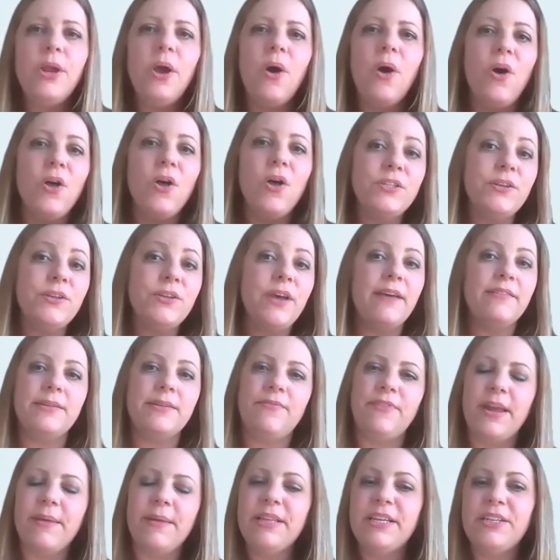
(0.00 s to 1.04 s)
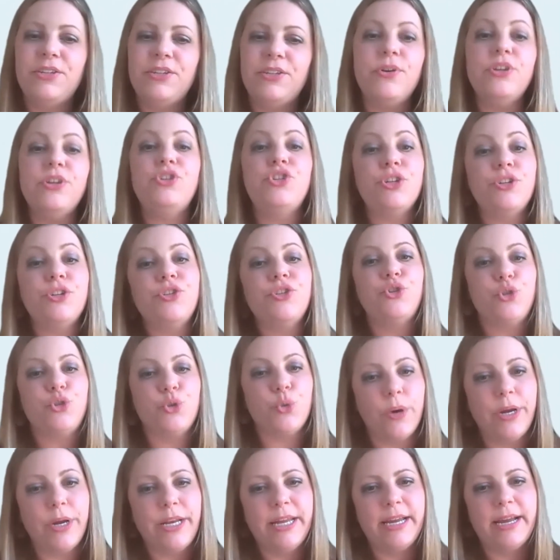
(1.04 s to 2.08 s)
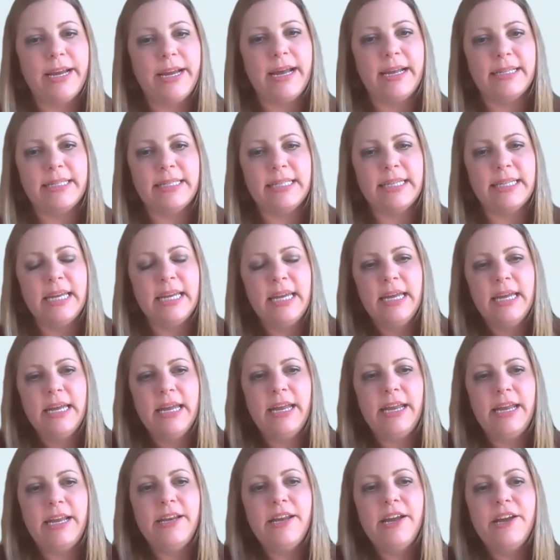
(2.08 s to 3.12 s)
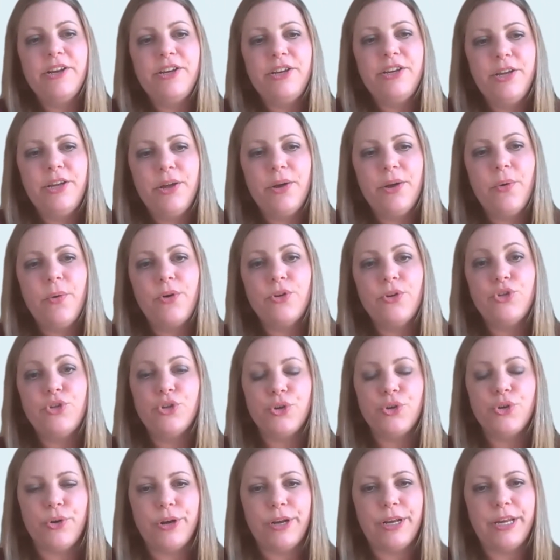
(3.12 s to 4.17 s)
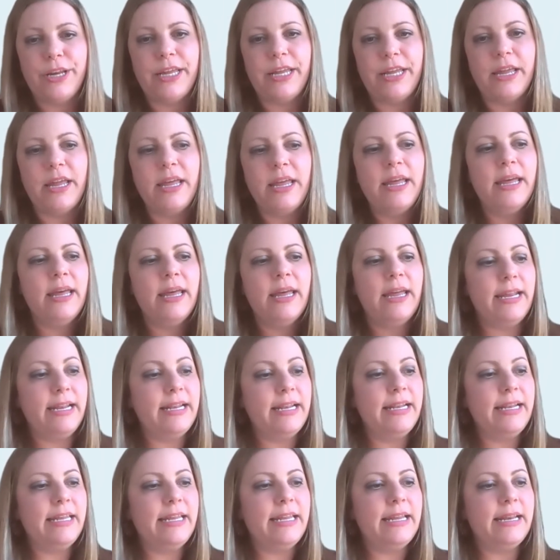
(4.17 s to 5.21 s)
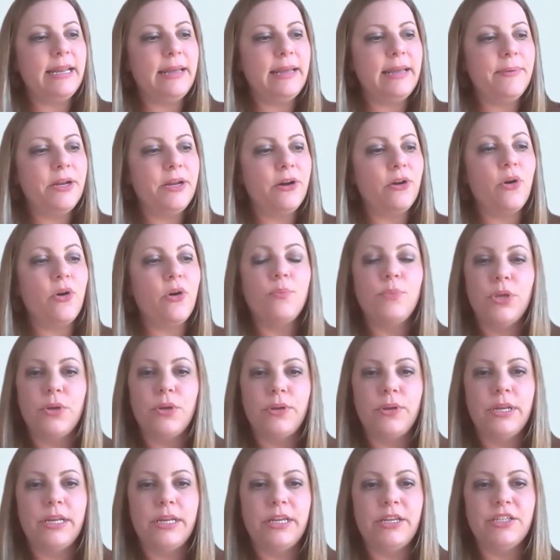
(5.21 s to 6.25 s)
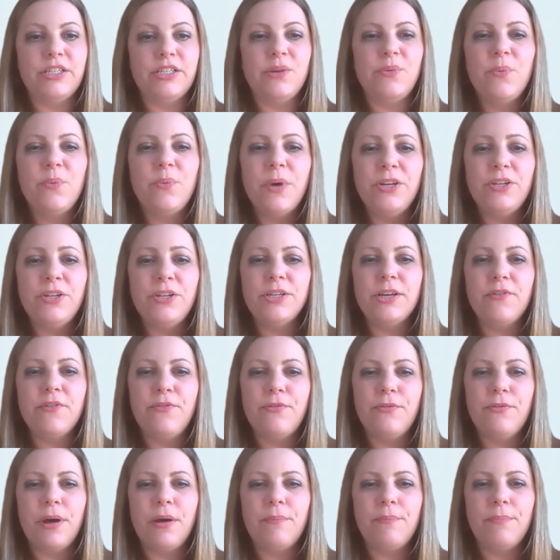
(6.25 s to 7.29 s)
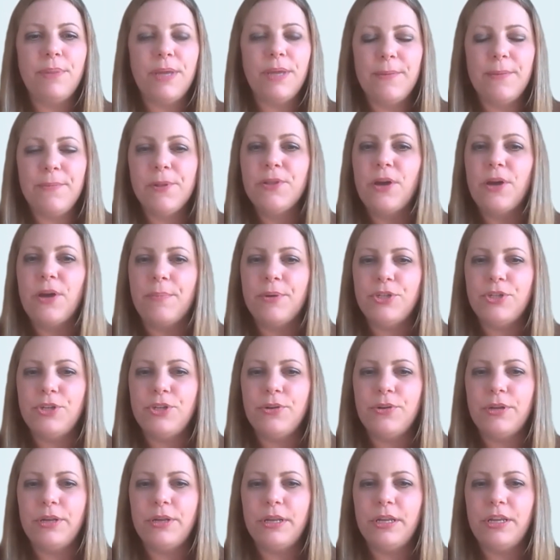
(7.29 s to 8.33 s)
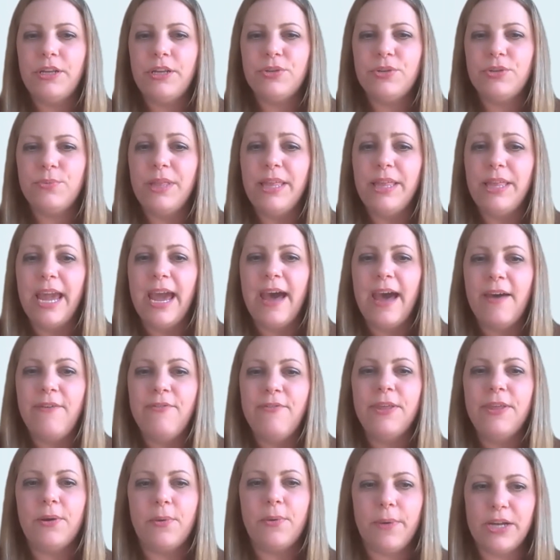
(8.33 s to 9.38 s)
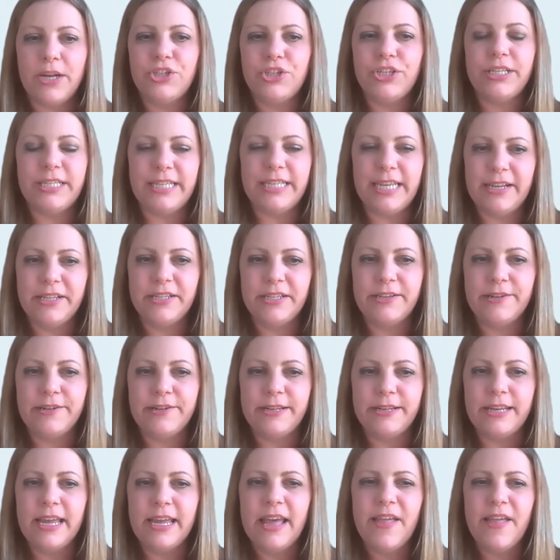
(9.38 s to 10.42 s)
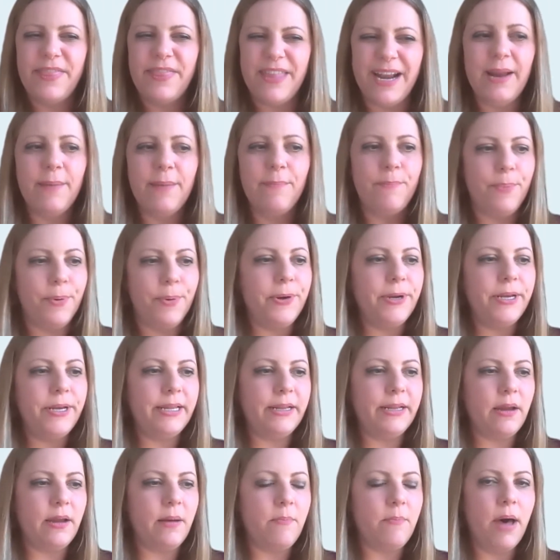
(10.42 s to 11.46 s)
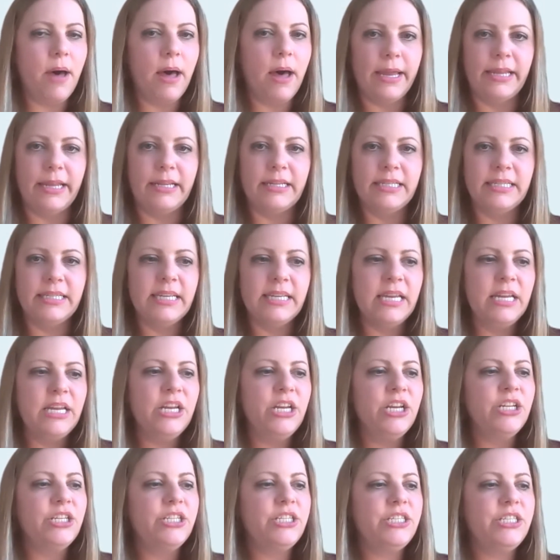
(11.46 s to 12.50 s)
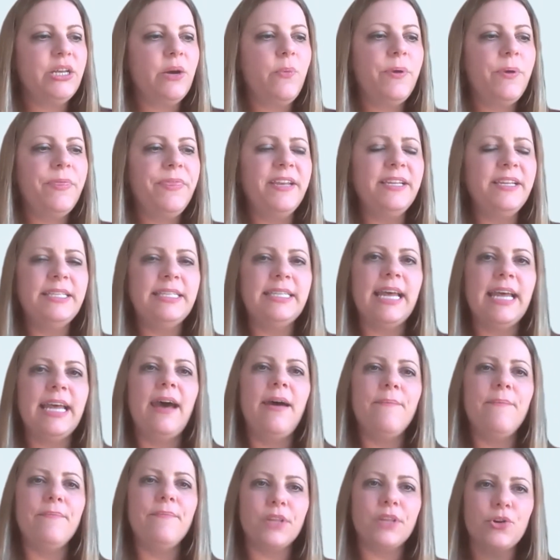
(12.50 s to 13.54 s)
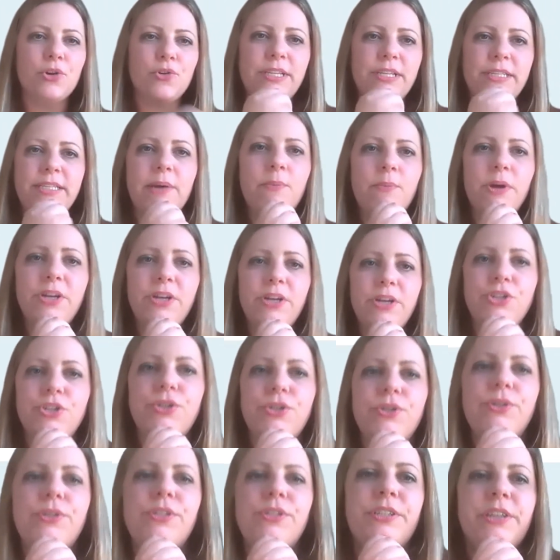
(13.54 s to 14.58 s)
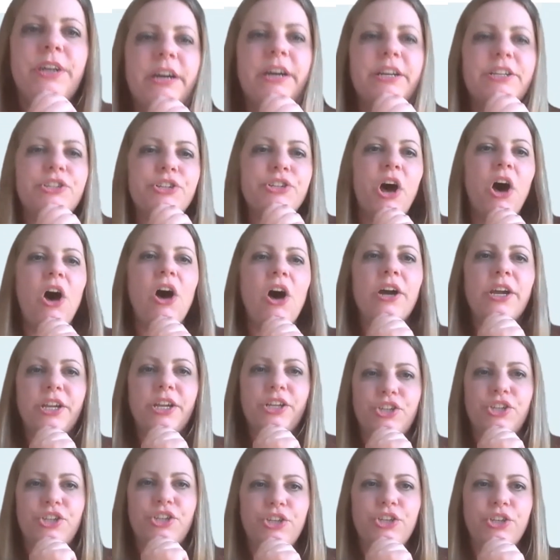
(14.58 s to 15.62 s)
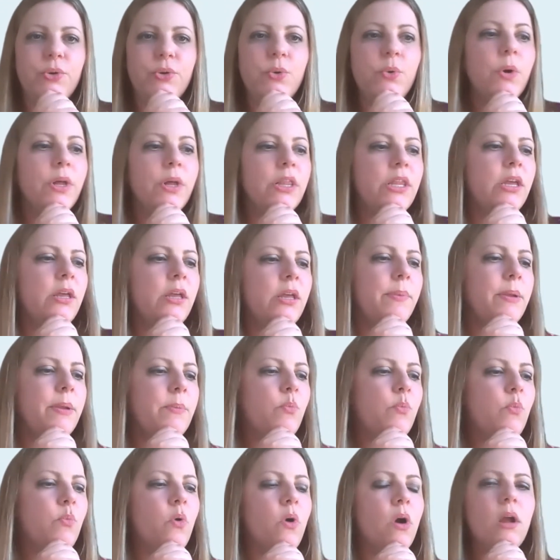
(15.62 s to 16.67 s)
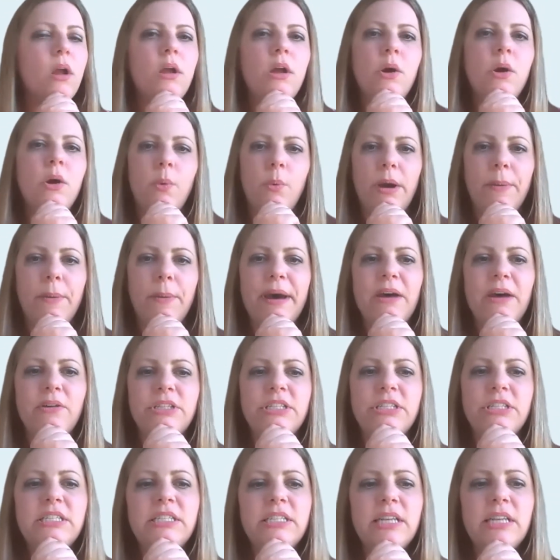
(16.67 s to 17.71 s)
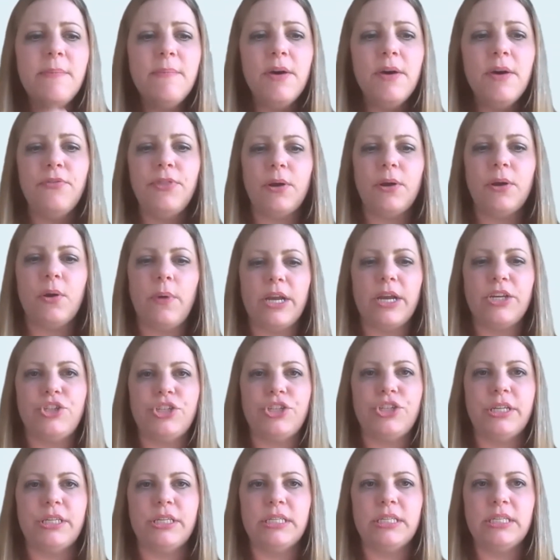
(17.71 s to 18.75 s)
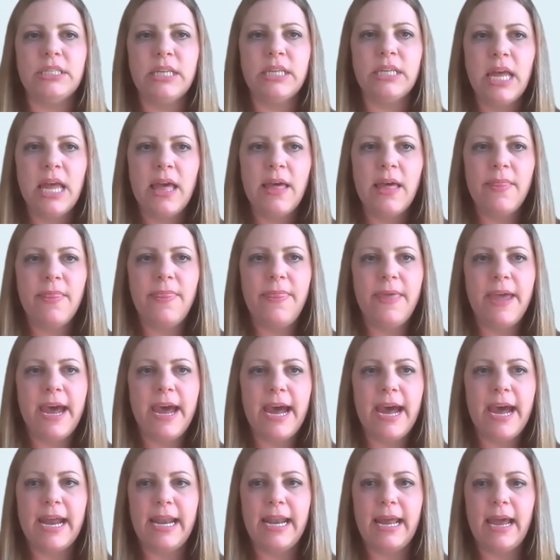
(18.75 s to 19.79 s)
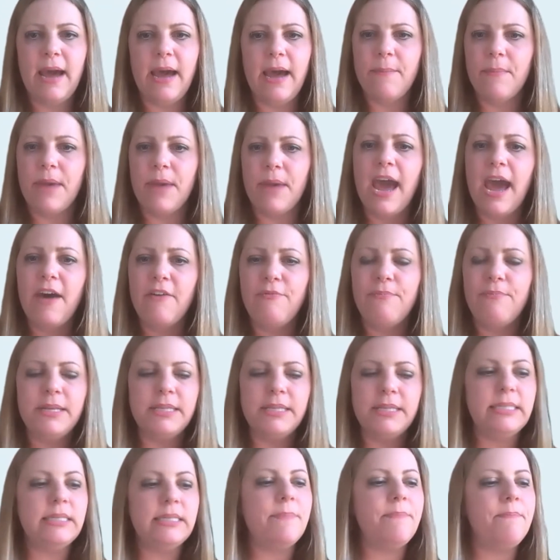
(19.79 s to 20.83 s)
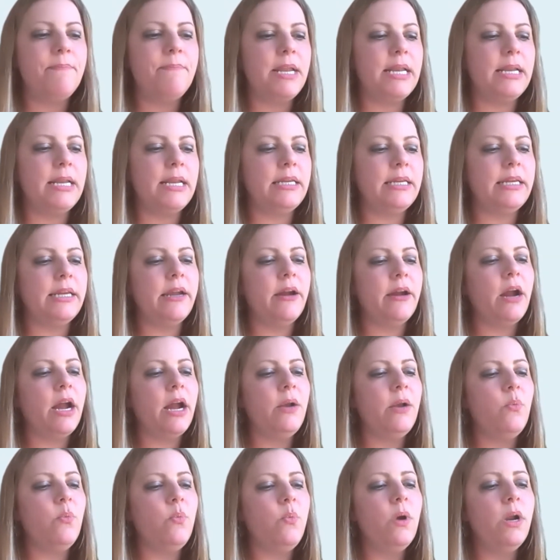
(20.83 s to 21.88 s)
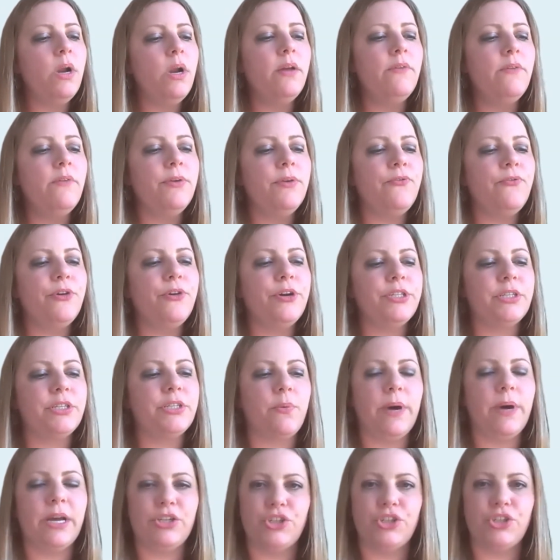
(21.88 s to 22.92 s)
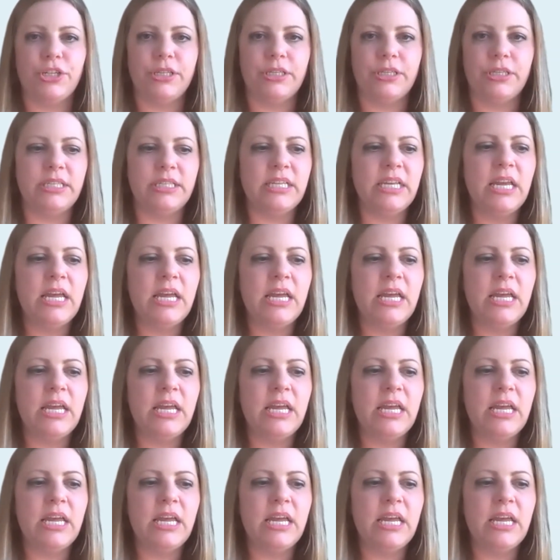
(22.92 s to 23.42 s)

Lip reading: also have some families who are just joining us in their new journey in the inhibitor community. So we wanted to give people the opportunity to really have the questions answered that are burning their minds. So with this, Chris, I wanted to start talking to you a little bit more about some of the questions that have been submitted here. And one of the first questions